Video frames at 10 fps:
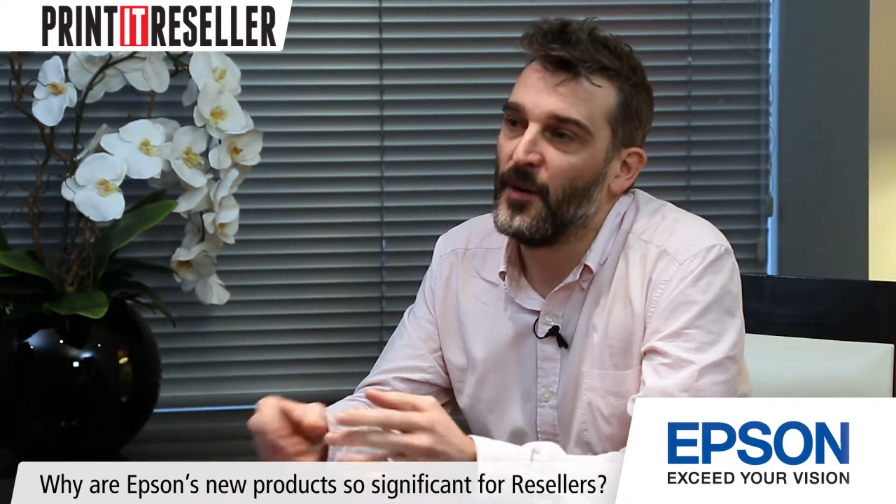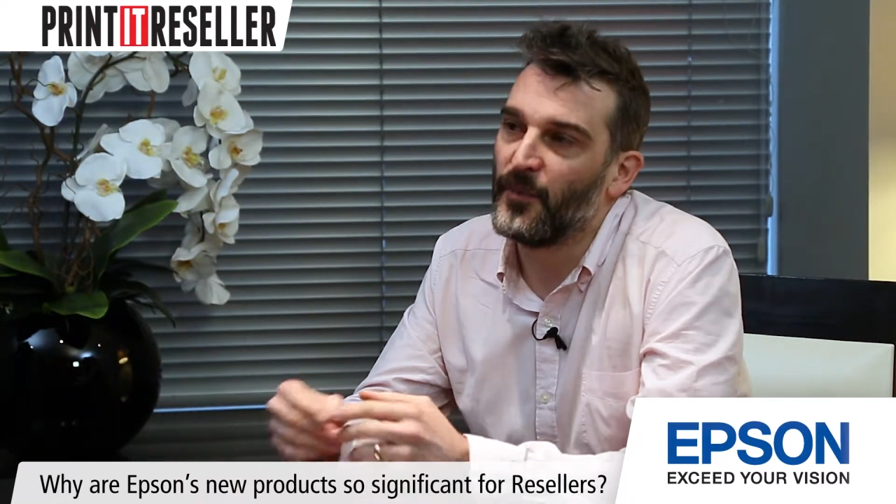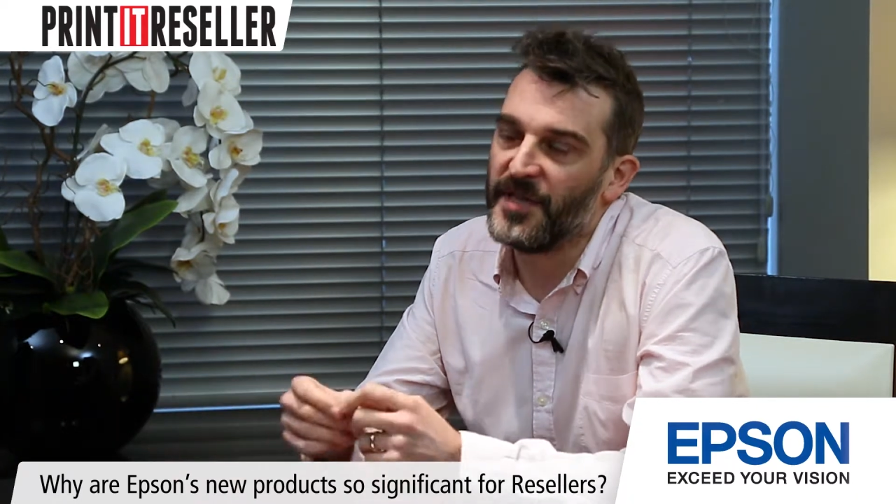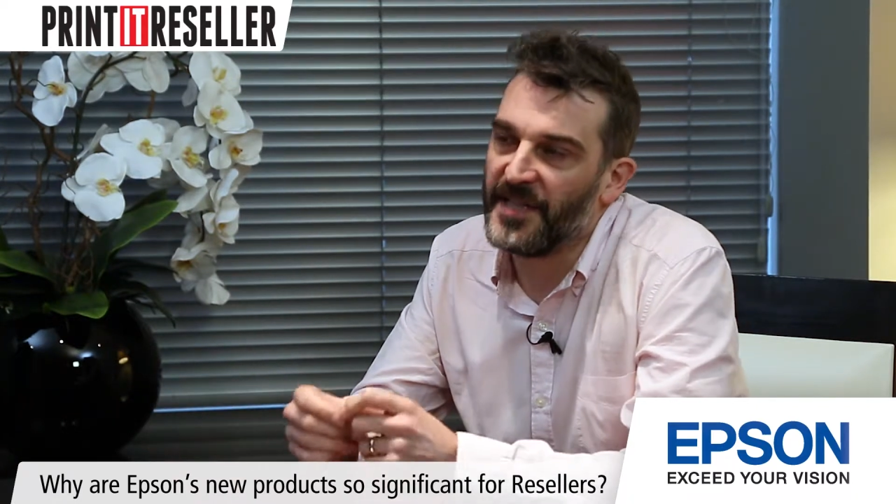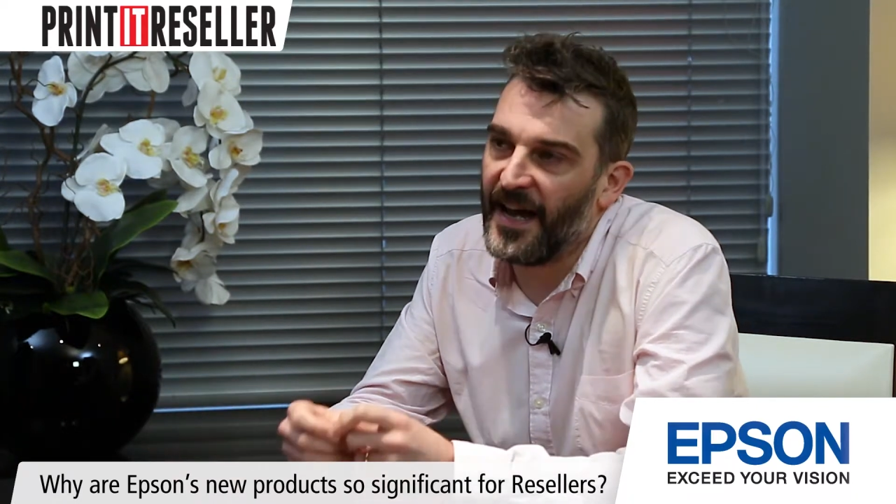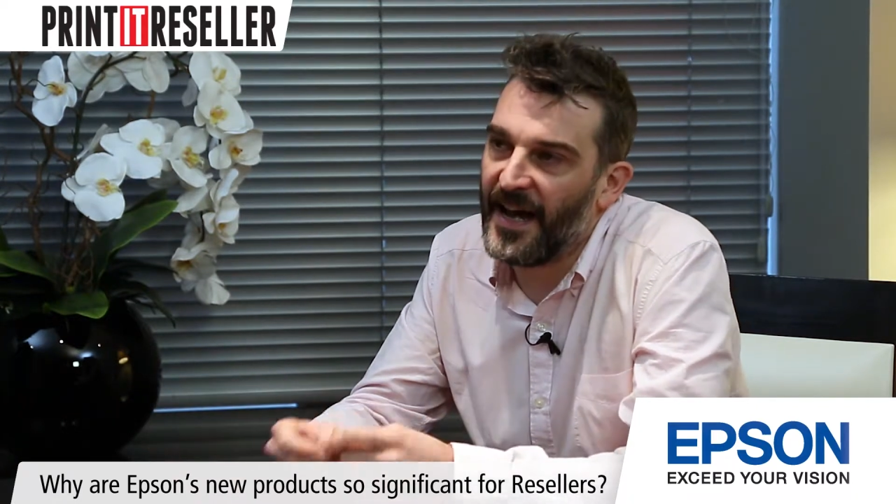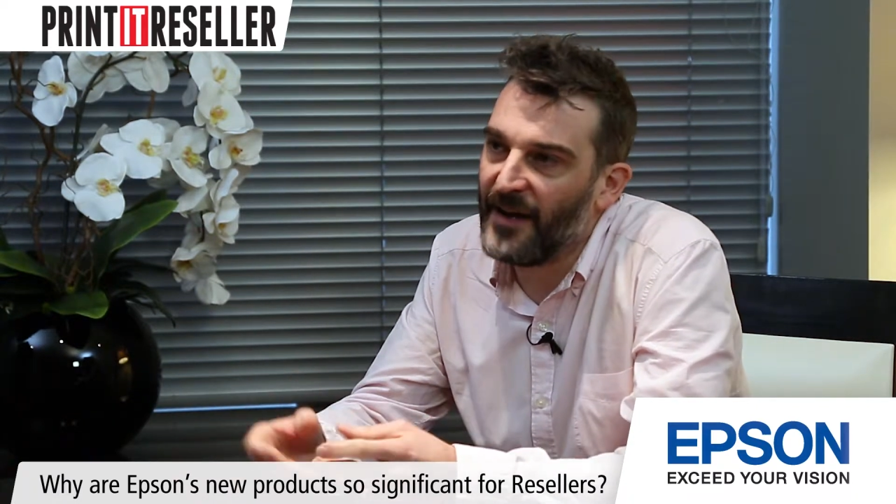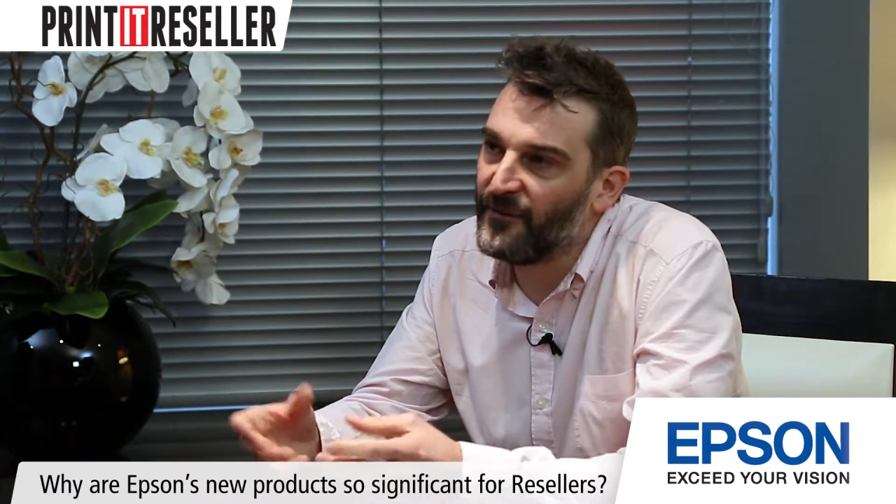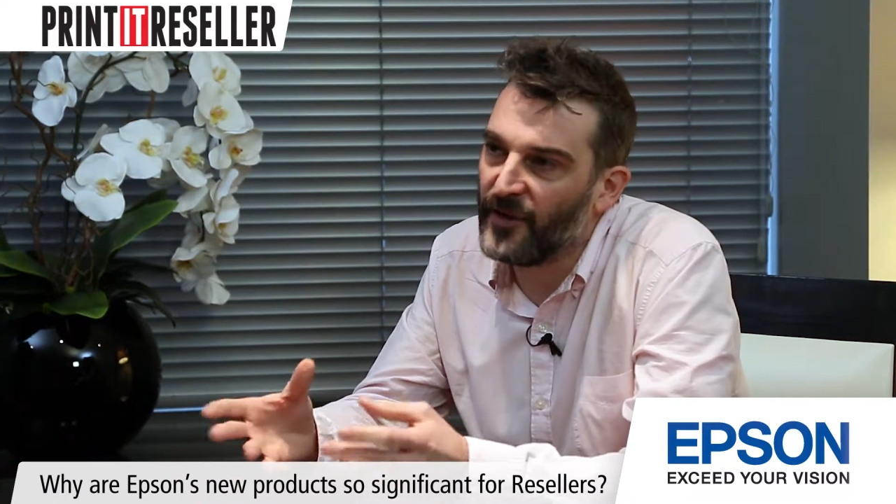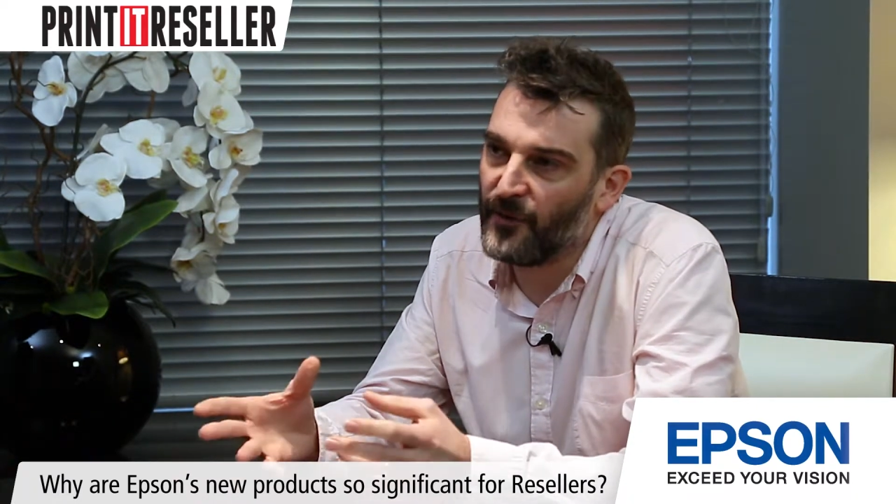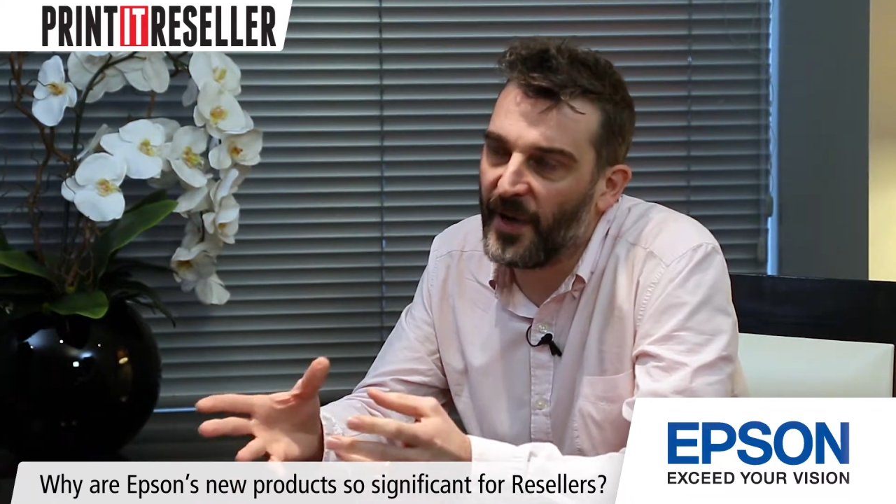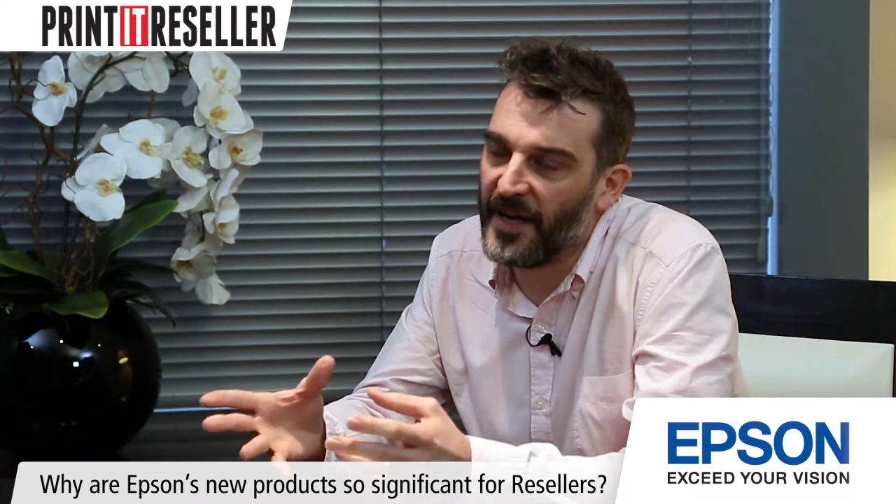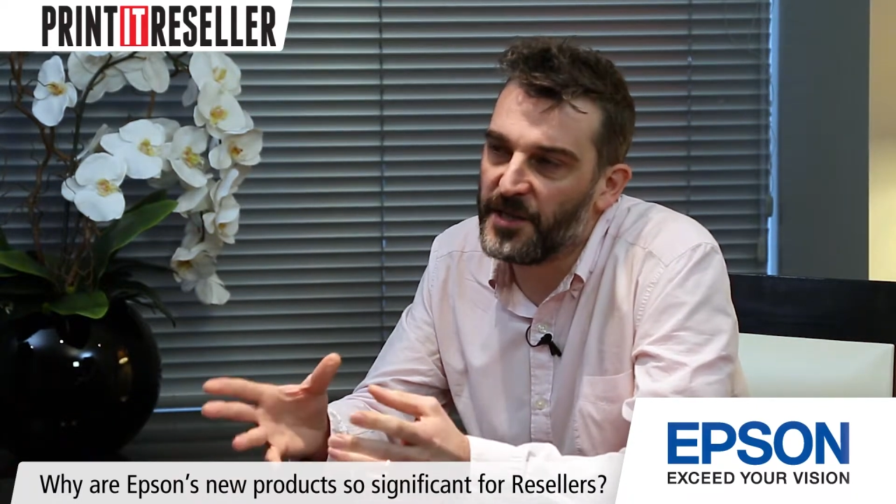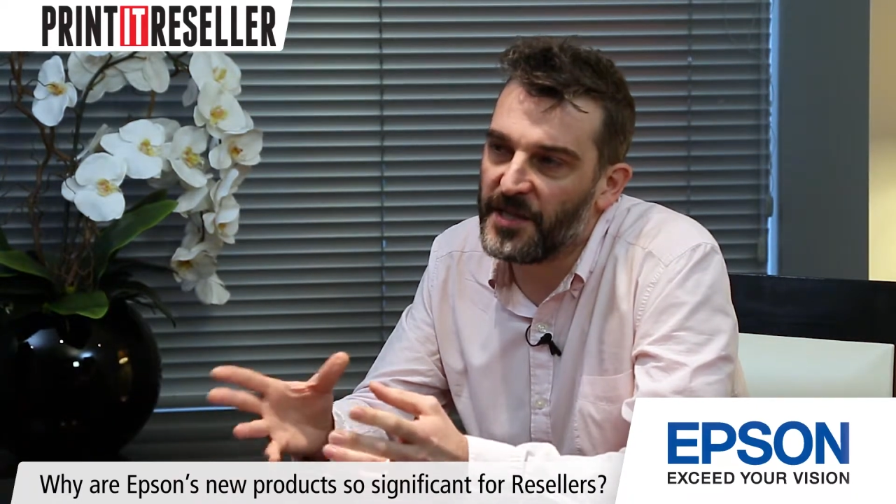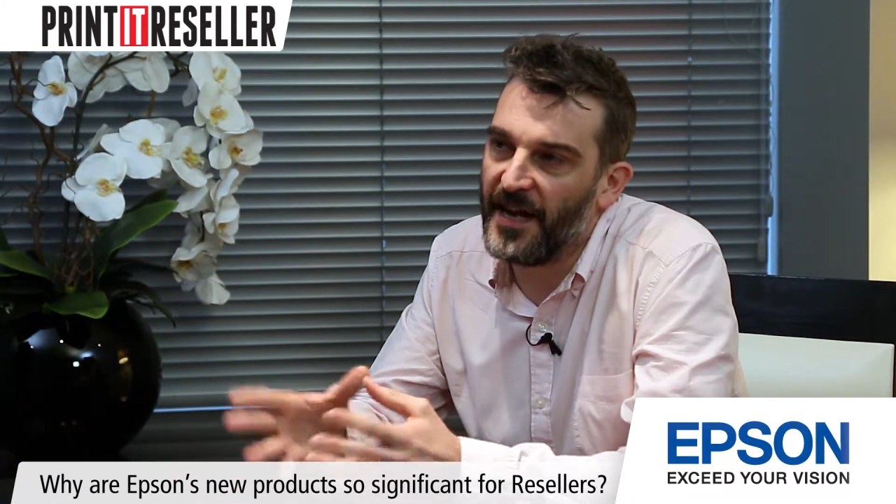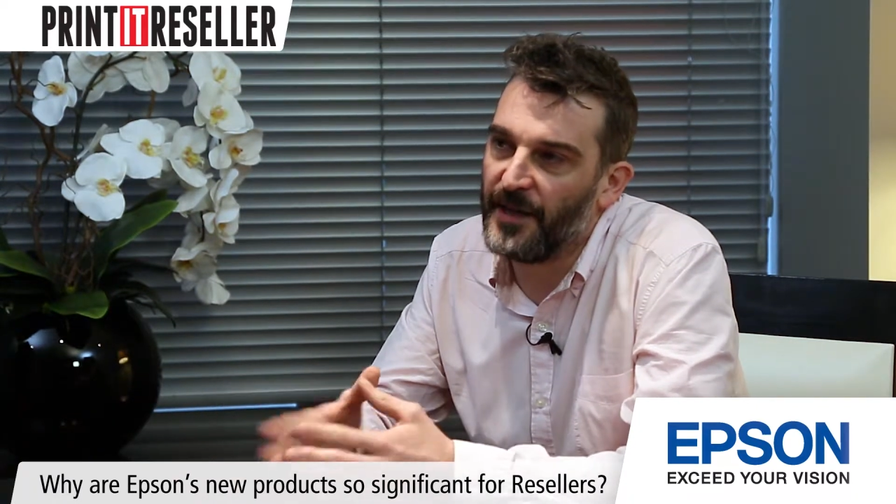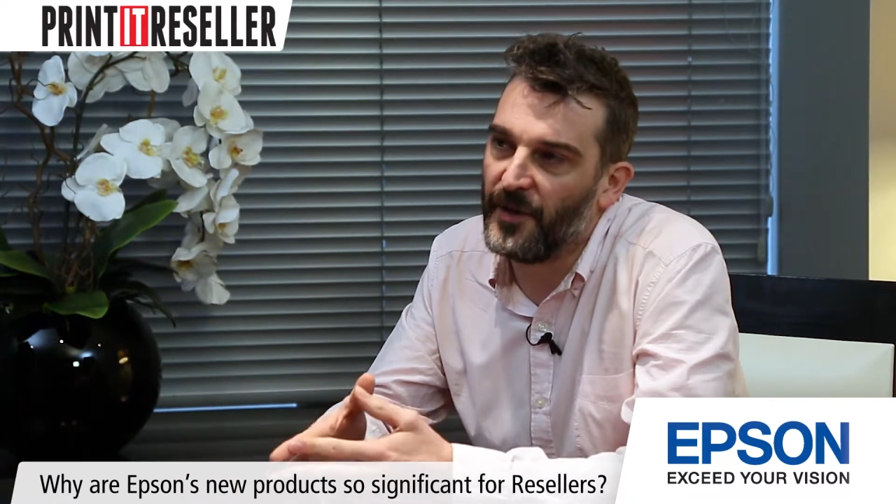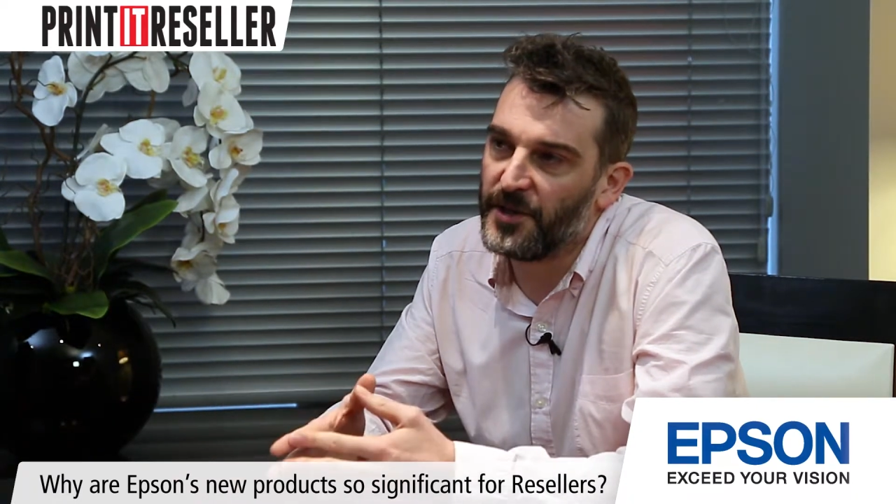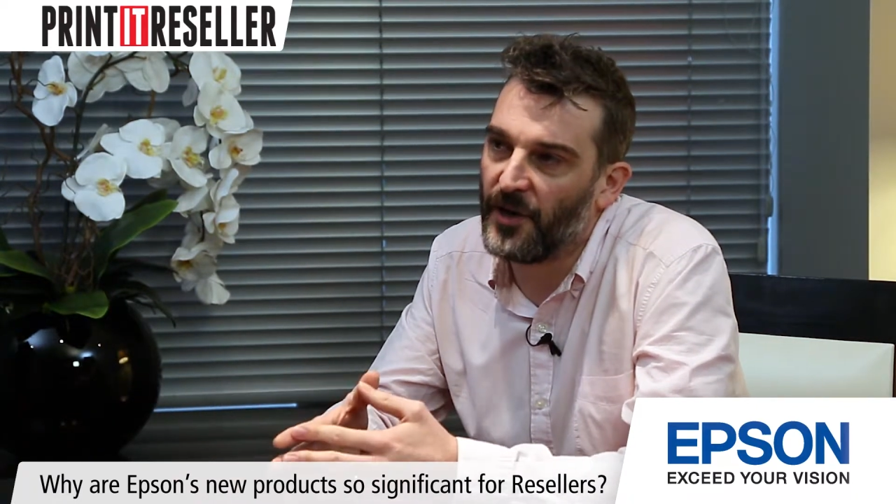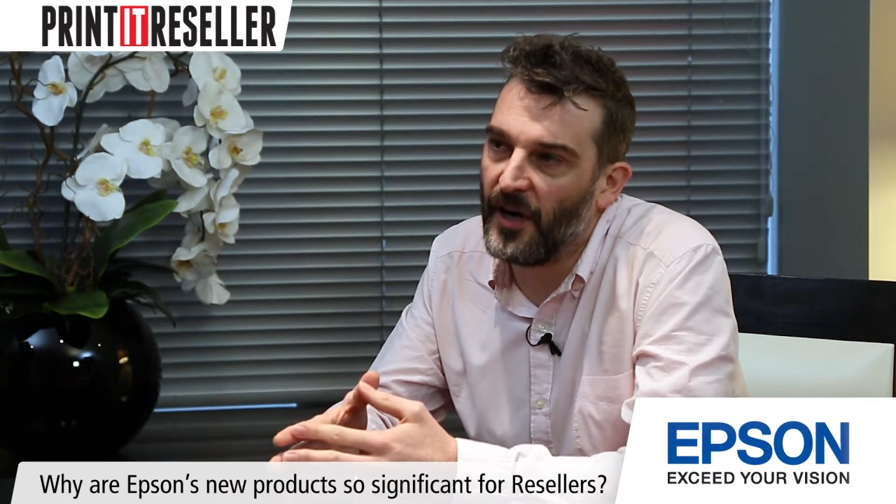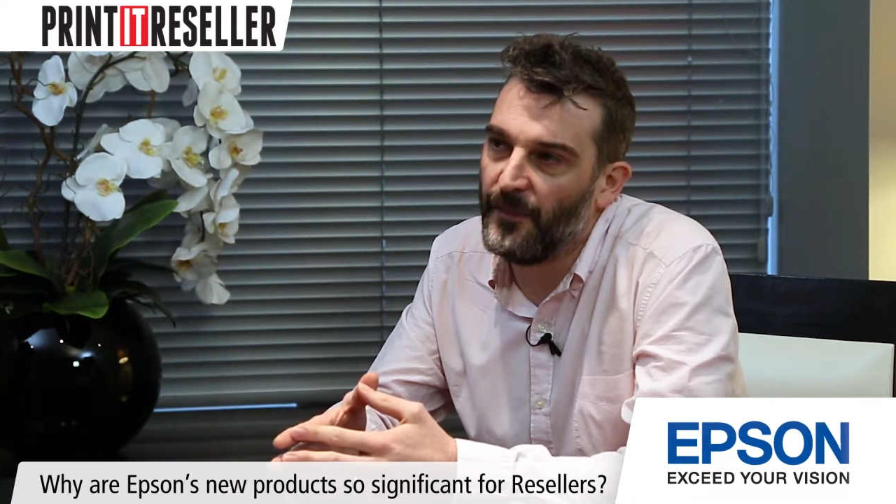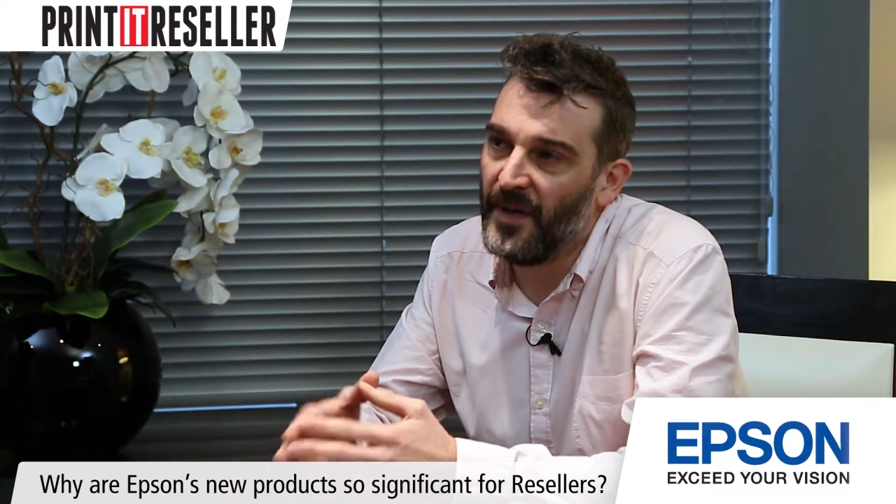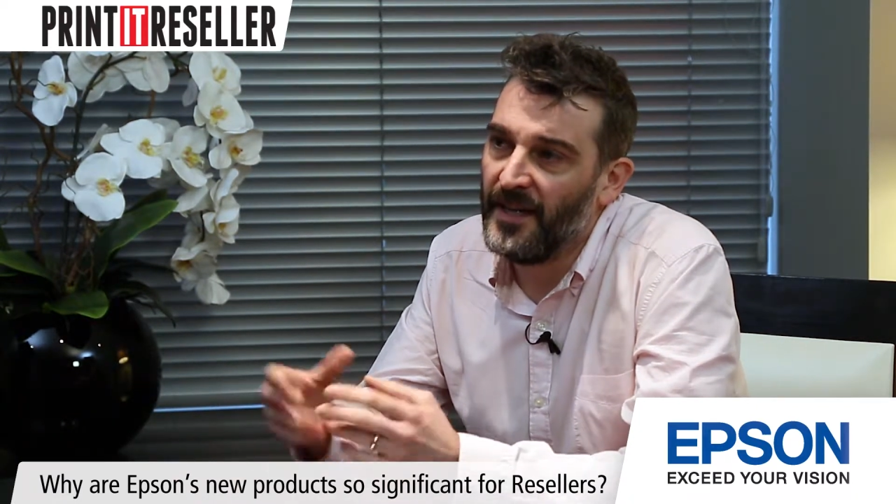printing a handful of pages at any one time.